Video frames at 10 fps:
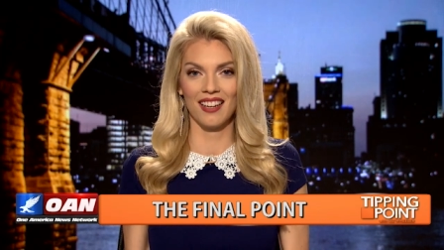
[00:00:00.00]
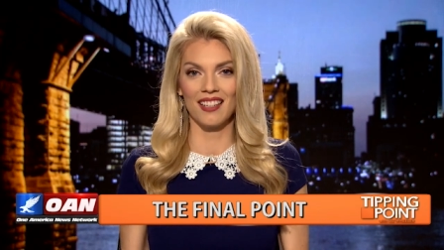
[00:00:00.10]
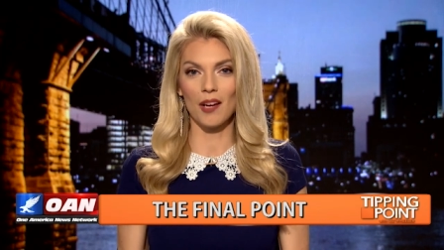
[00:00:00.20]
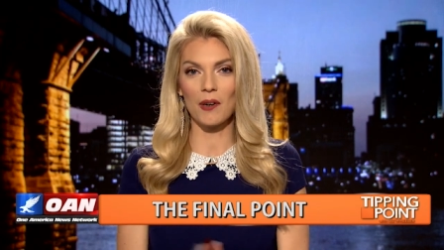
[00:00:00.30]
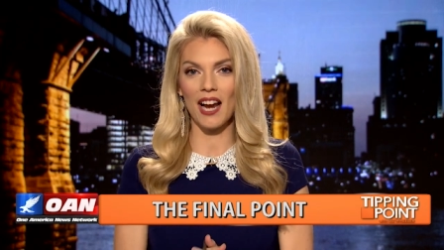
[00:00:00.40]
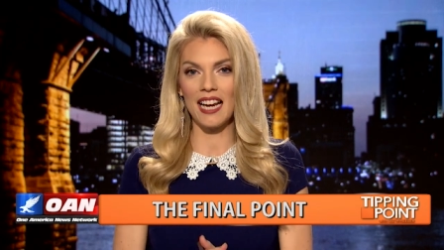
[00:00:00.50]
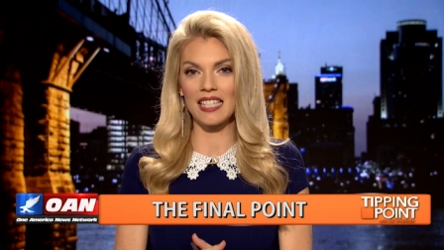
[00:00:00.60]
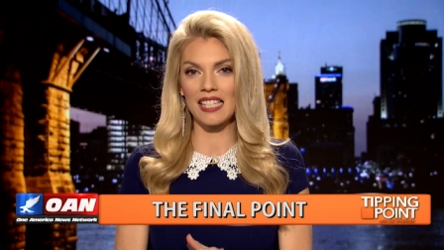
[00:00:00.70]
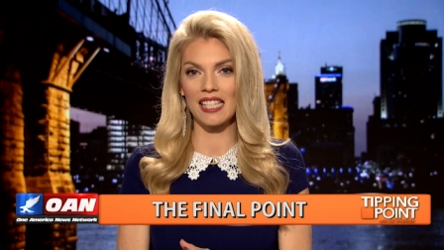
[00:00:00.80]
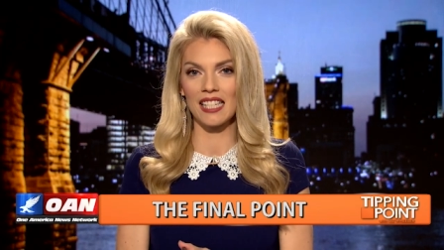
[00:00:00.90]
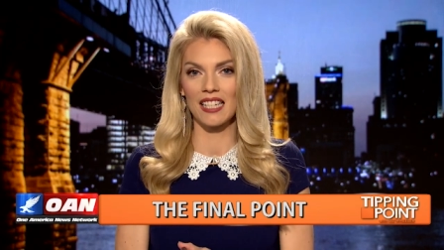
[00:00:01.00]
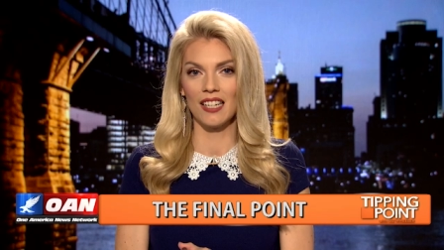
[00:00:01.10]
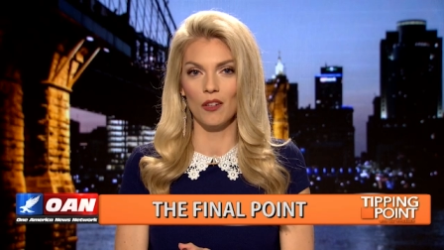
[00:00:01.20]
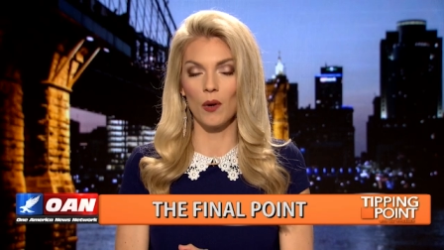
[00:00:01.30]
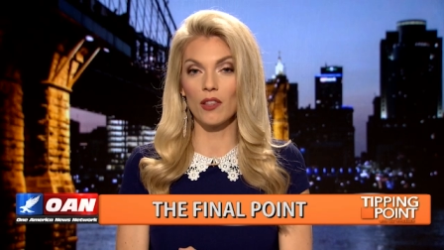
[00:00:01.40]
Number eight,
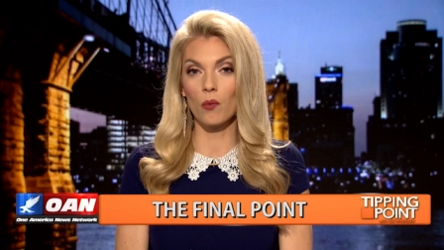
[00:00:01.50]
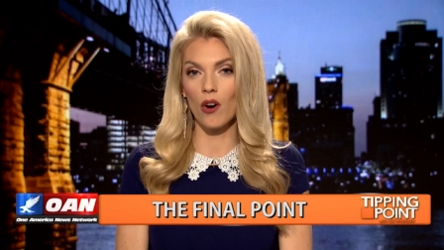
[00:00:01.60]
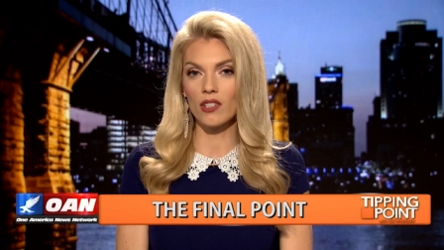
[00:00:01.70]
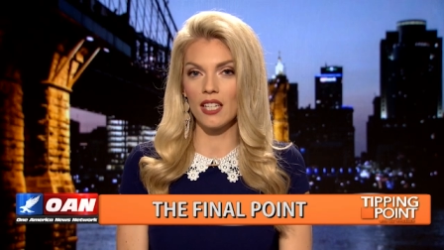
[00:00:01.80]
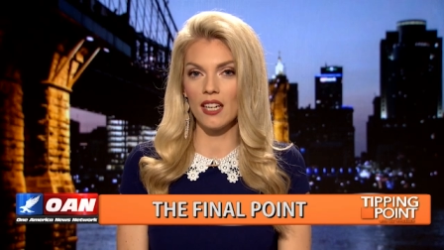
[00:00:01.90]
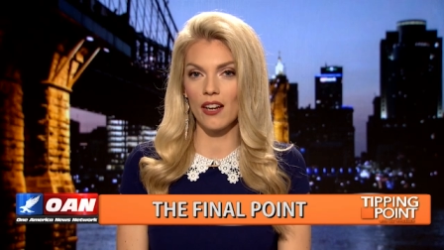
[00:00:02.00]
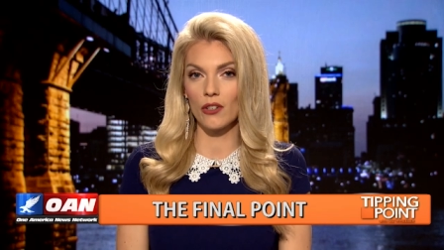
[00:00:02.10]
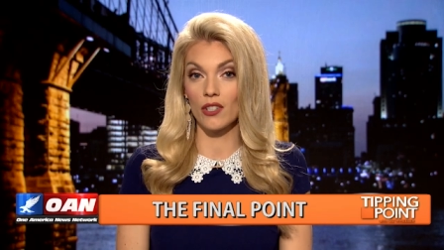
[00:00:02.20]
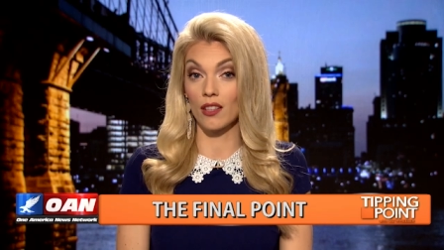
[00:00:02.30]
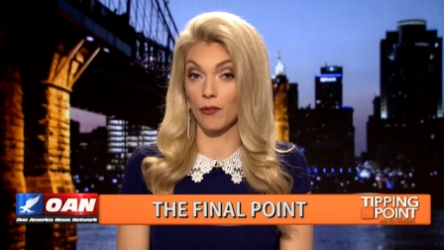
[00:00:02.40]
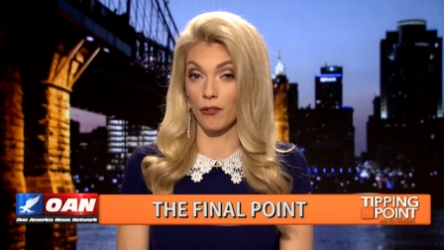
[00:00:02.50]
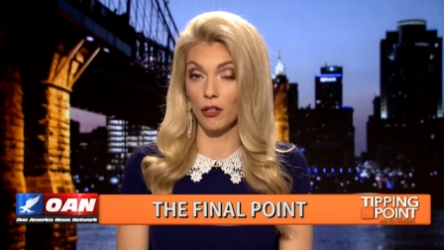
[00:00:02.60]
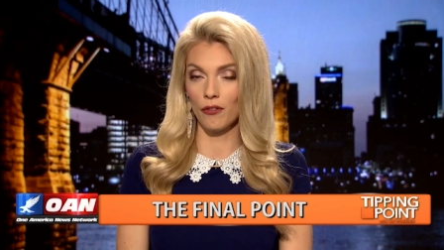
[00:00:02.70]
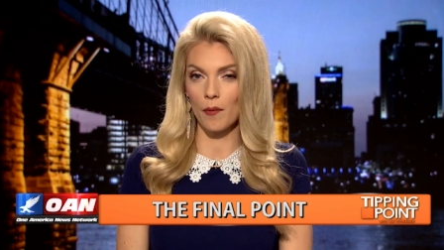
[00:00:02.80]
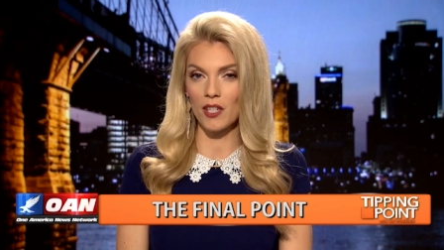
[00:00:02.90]
when the woke teenagers get the
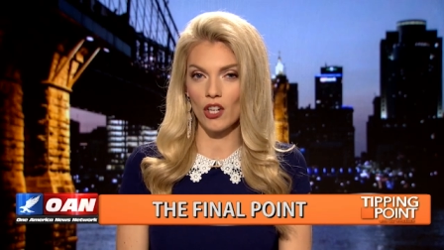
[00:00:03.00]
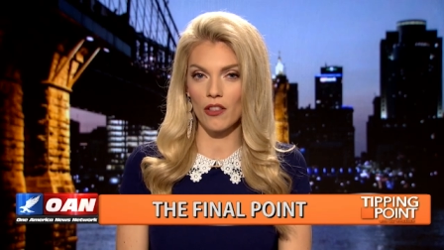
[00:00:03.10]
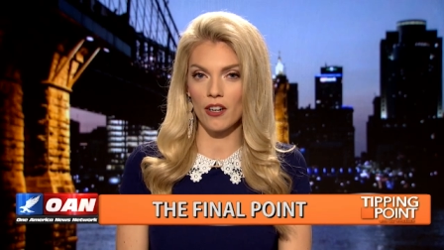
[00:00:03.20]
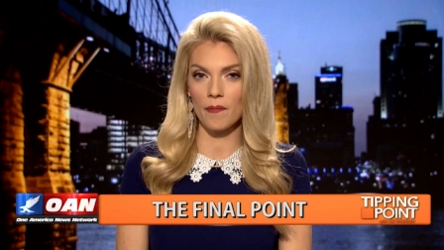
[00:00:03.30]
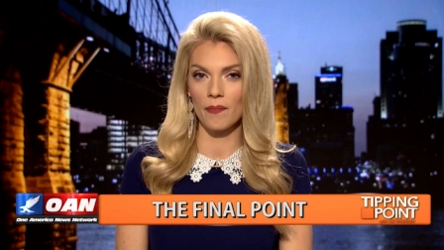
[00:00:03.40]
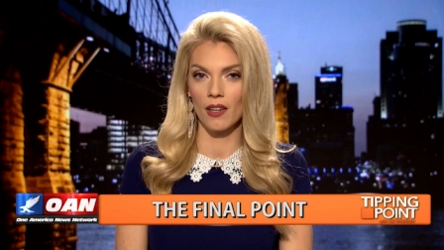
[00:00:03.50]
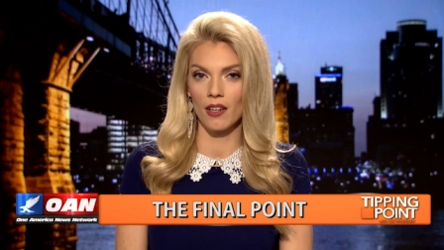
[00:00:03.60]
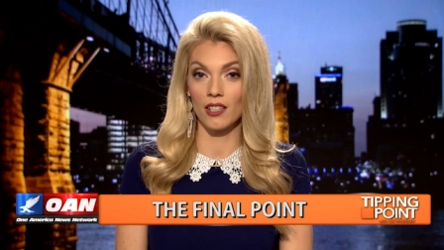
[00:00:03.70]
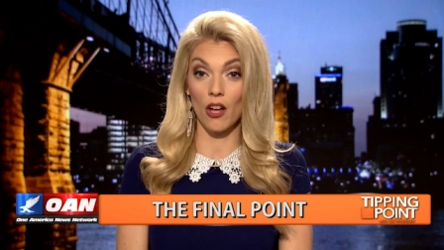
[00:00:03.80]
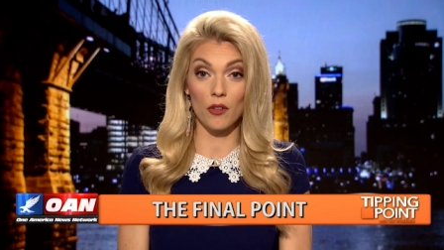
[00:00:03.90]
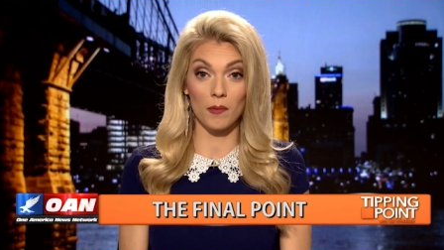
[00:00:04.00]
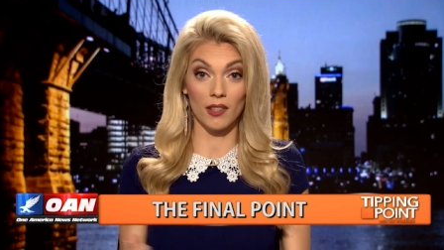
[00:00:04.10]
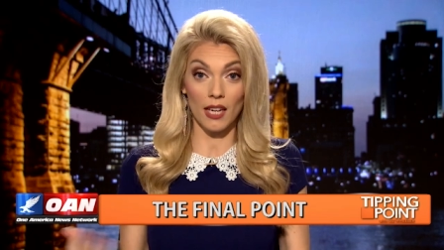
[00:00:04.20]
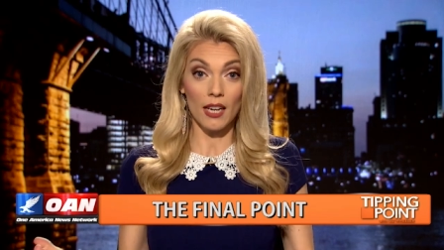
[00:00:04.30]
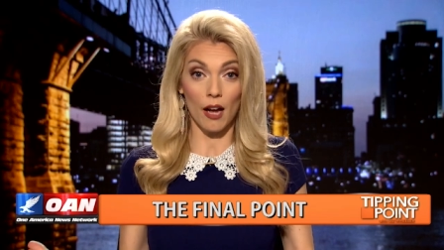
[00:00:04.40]
flu from each other, tell them that
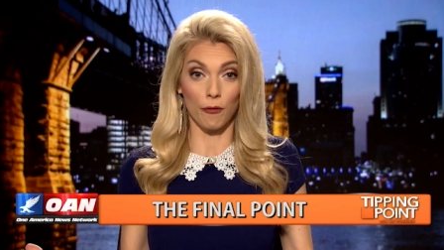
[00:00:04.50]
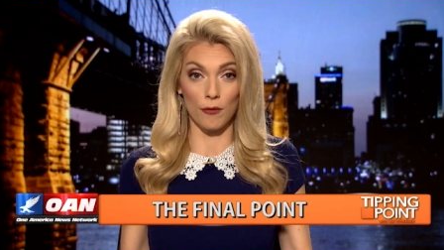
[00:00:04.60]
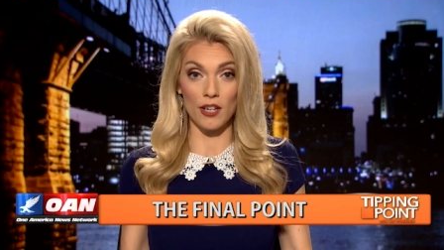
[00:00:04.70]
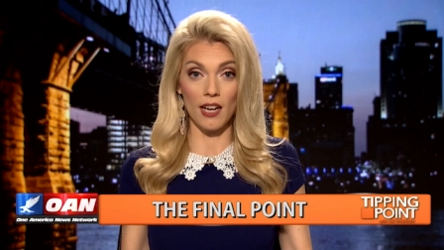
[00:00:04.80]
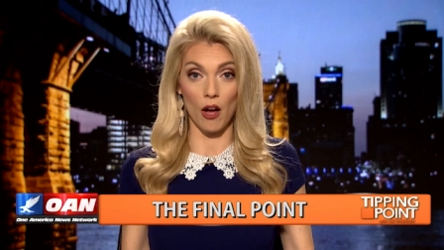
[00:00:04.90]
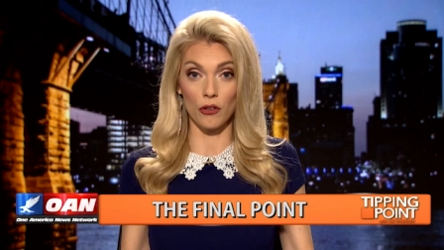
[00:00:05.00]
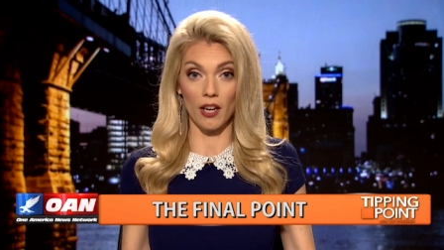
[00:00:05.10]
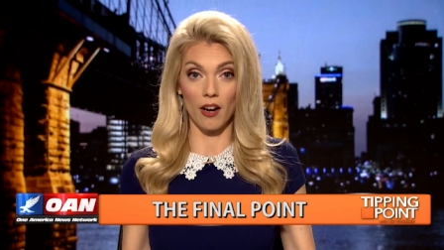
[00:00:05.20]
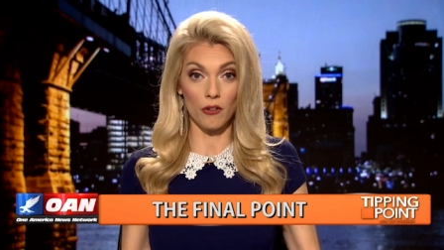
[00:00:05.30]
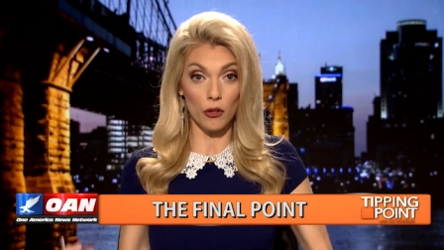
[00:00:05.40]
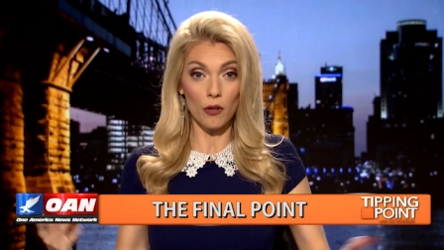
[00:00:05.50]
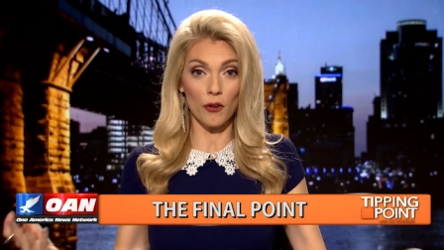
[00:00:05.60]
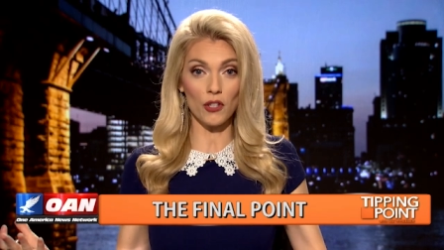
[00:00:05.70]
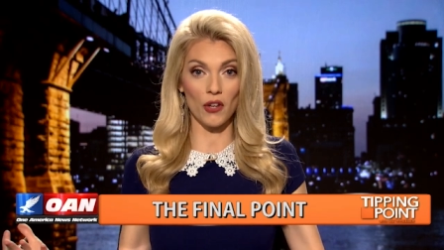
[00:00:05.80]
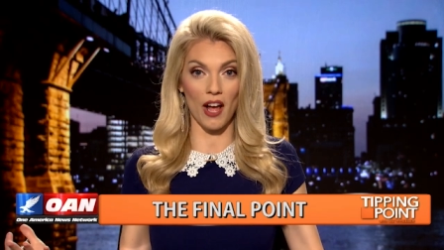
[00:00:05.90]
they can have free healthcare,
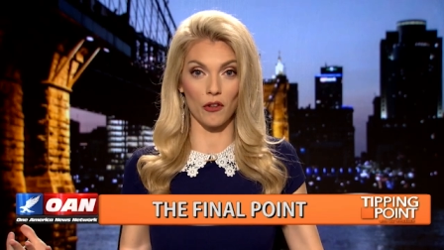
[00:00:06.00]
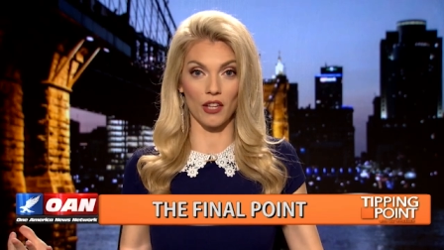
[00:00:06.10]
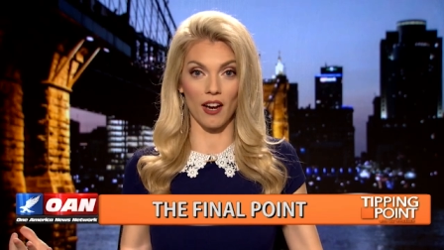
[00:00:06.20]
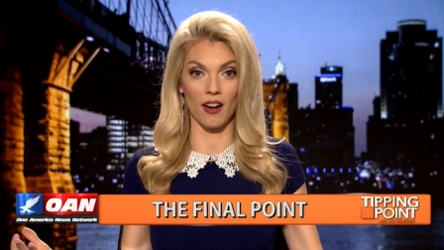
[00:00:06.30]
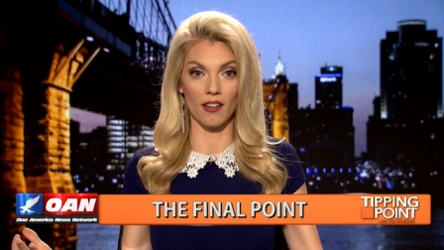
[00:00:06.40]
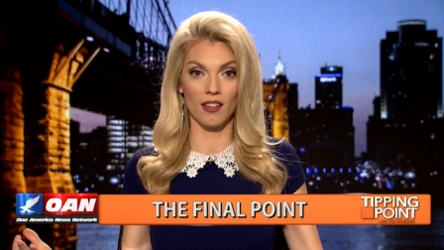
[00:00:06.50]
universal healthcare,